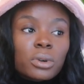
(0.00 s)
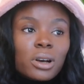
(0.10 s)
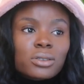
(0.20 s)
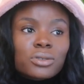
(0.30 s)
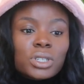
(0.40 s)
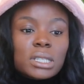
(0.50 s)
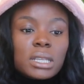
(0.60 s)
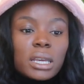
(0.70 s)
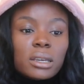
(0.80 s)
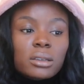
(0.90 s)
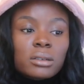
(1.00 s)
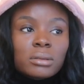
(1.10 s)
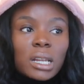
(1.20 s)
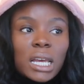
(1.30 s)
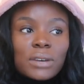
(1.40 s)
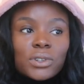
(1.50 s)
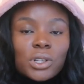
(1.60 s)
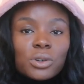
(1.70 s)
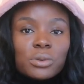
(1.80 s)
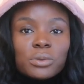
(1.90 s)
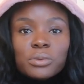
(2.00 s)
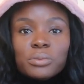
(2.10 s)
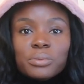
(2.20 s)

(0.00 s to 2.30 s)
also just like not have a low,